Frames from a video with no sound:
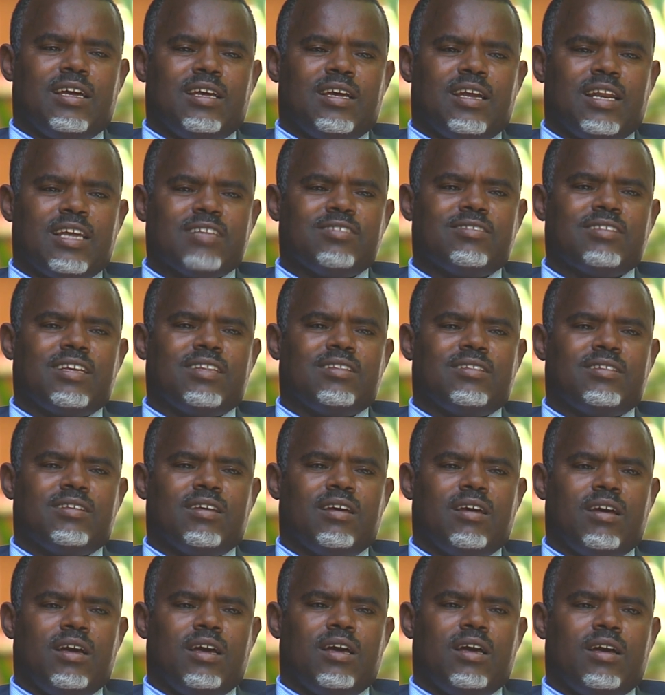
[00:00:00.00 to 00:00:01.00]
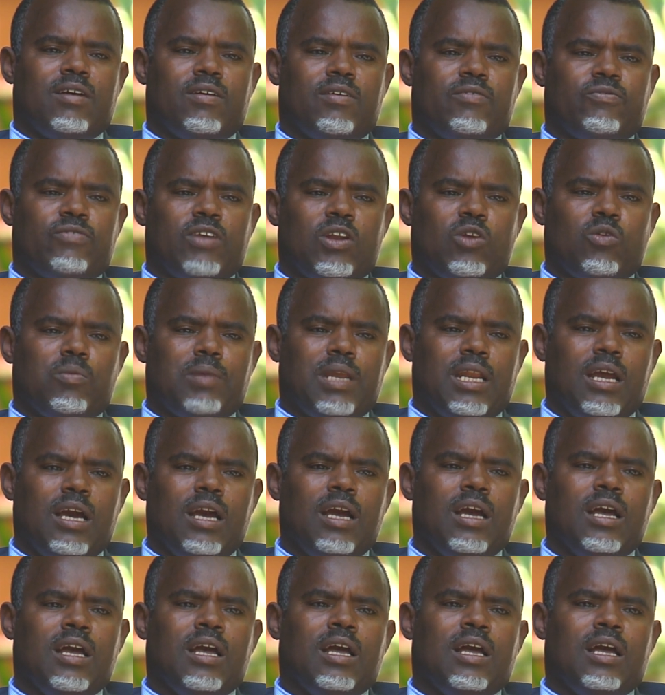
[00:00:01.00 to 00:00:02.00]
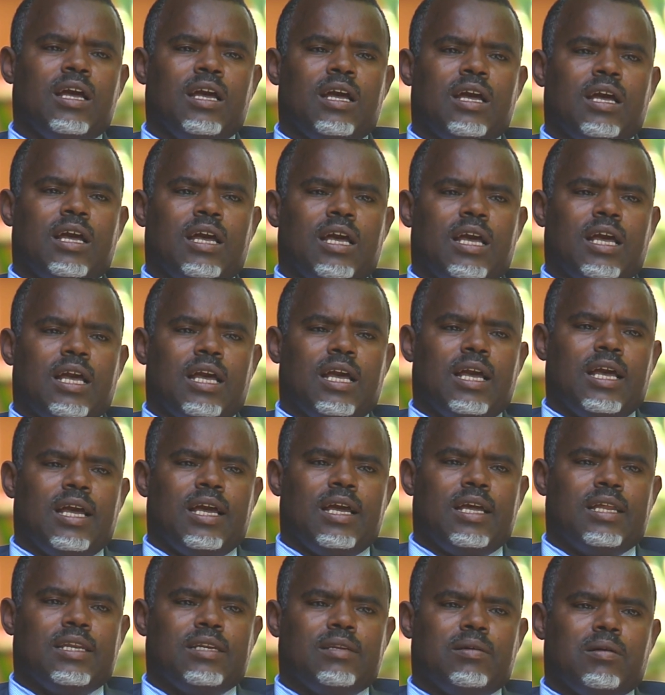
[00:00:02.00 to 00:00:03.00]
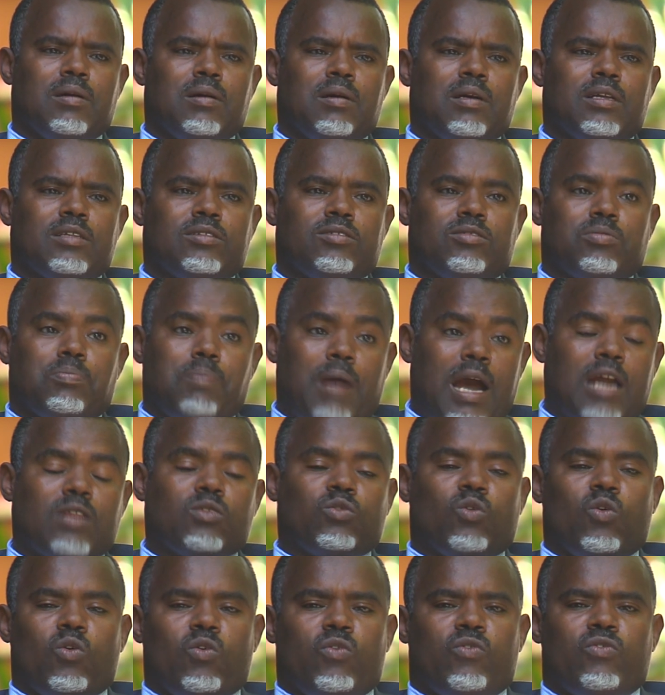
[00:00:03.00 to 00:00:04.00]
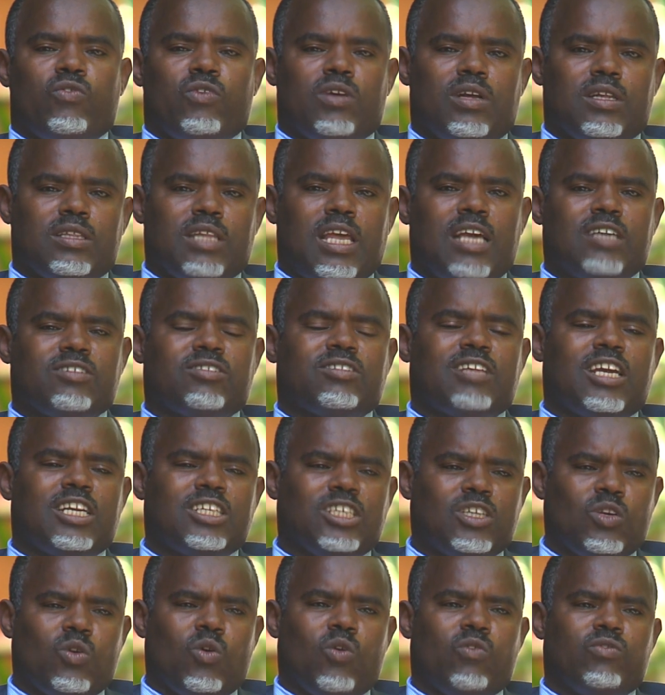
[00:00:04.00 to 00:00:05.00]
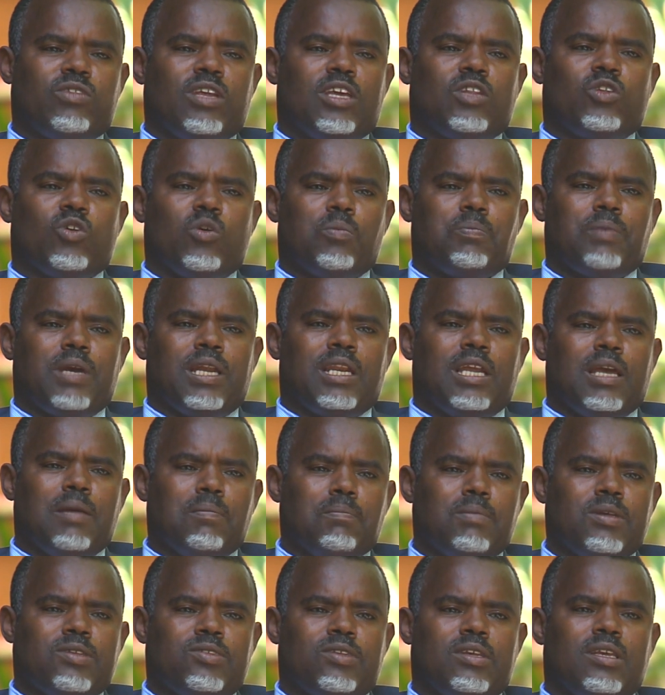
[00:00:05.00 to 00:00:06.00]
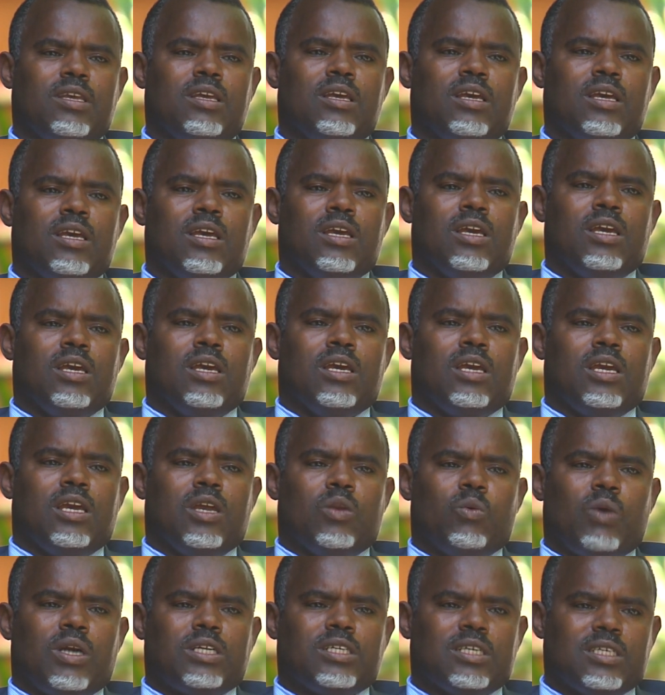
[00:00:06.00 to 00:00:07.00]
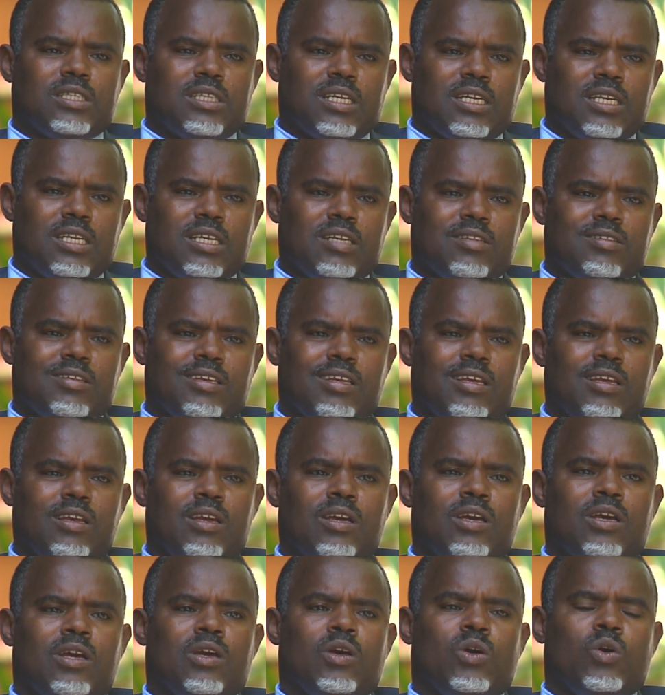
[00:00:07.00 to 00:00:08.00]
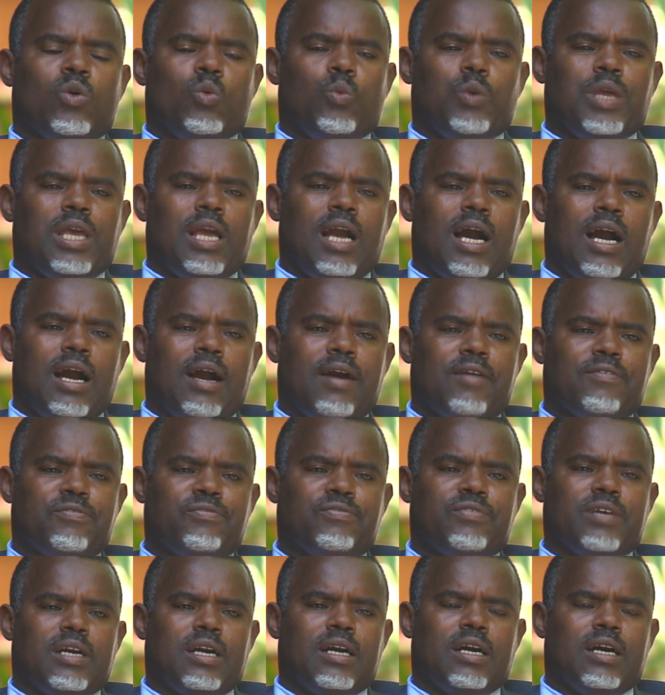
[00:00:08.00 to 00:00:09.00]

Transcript: recent phenomena, and it's part of the extension of the Ethiopian embassy in Washington D.C. We have